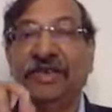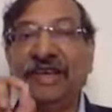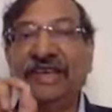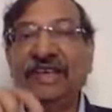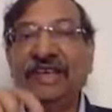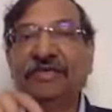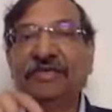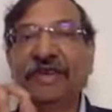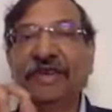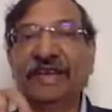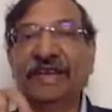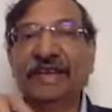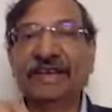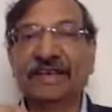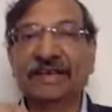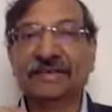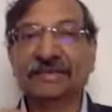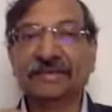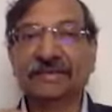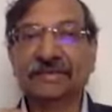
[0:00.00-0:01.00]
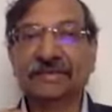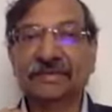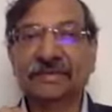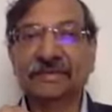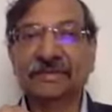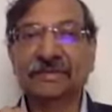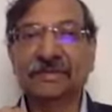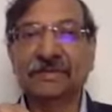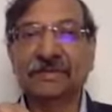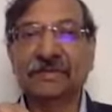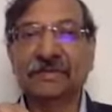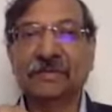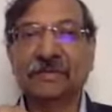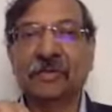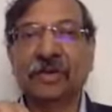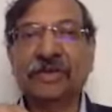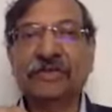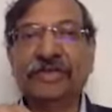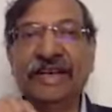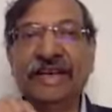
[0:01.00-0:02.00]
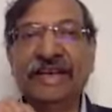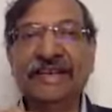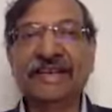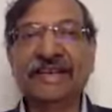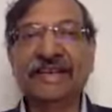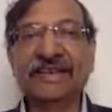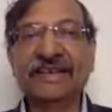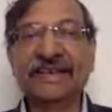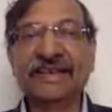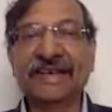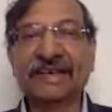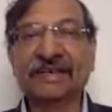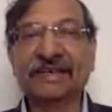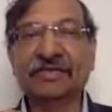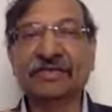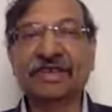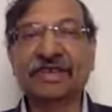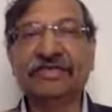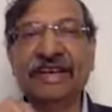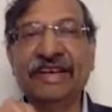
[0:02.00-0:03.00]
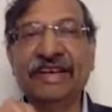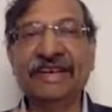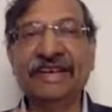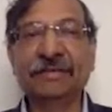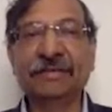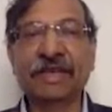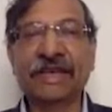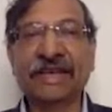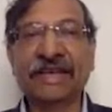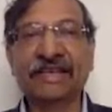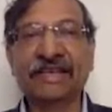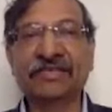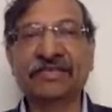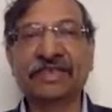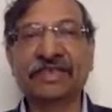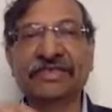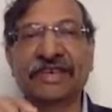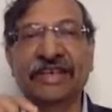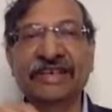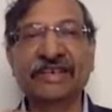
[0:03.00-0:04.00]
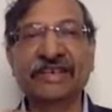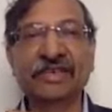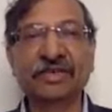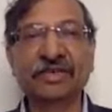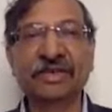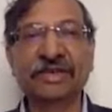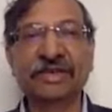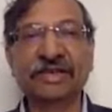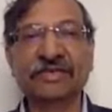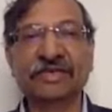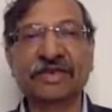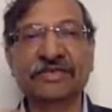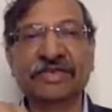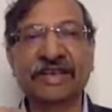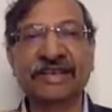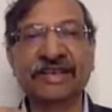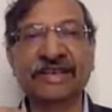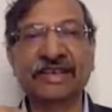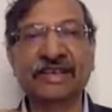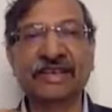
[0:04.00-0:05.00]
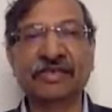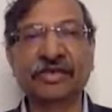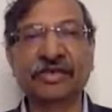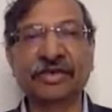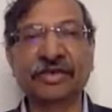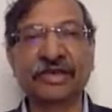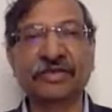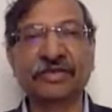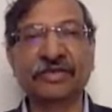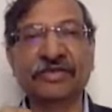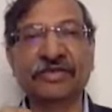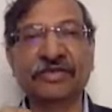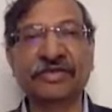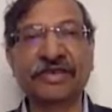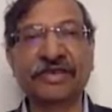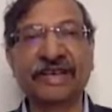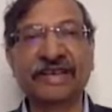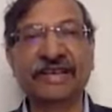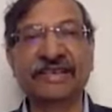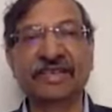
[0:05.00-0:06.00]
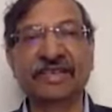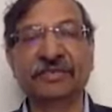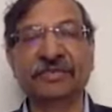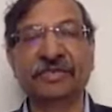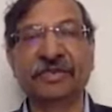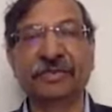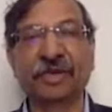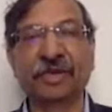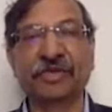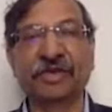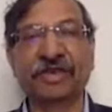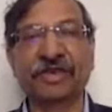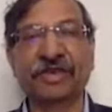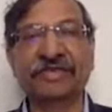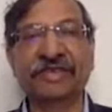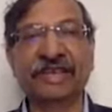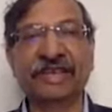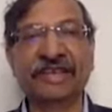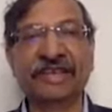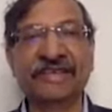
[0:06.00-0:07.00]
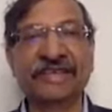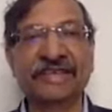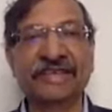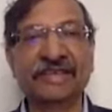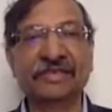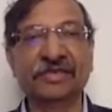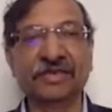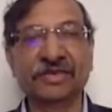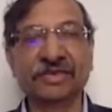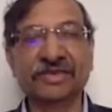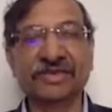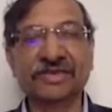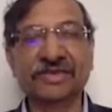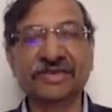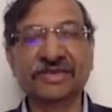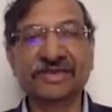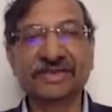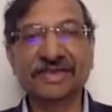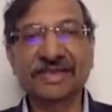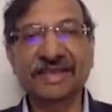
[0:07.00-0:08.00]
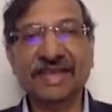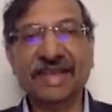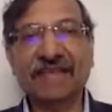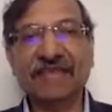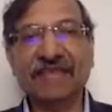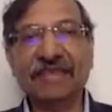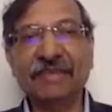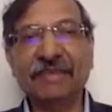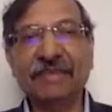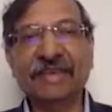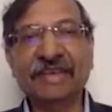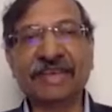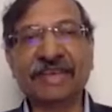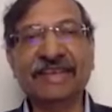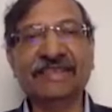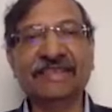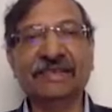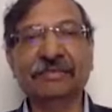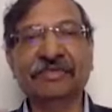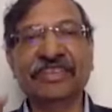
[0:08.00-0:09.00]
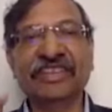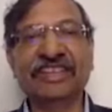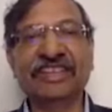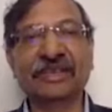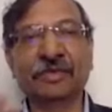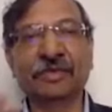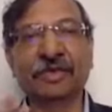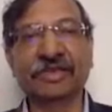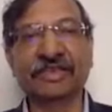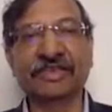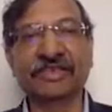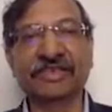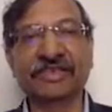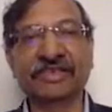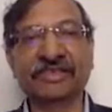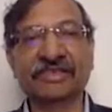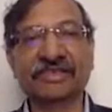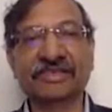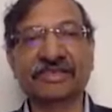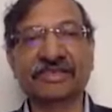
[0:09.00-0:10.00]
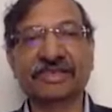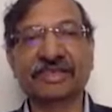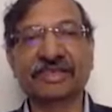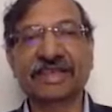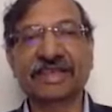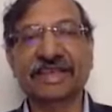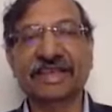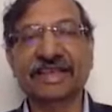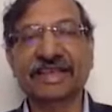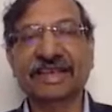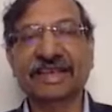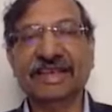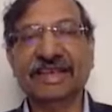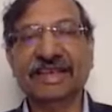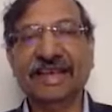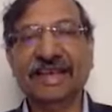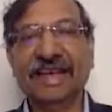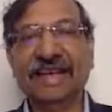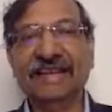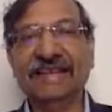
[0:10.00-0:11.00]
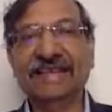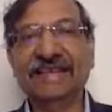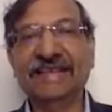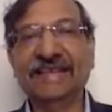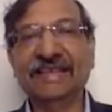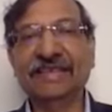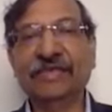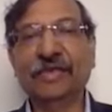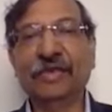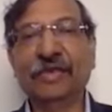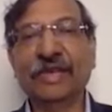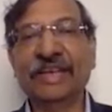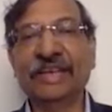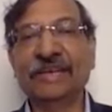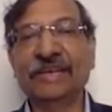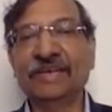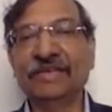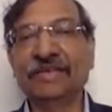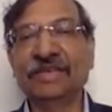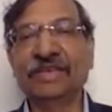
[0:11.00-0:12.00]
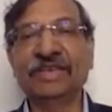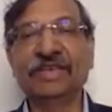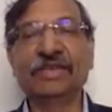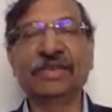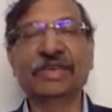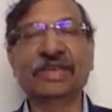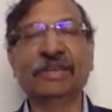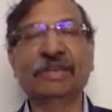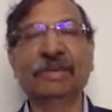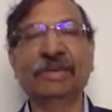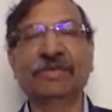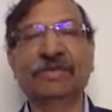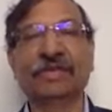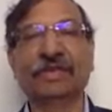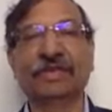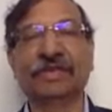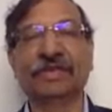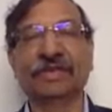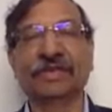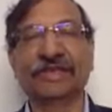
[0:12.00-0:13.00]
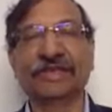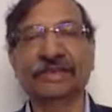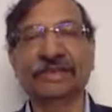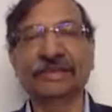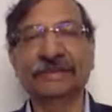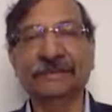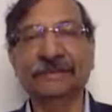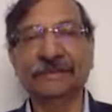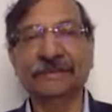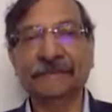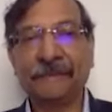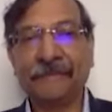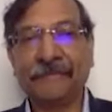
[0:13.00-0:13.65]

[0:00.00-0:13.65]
Where it failed. What failed in Intellect? What failed in Polaris? What failed in Nucleus? What failed in Infosys? What failed in Wipro? What failed in Salesforce? Everybody has some failure points. And these are the 4 elements we need to keep it for during the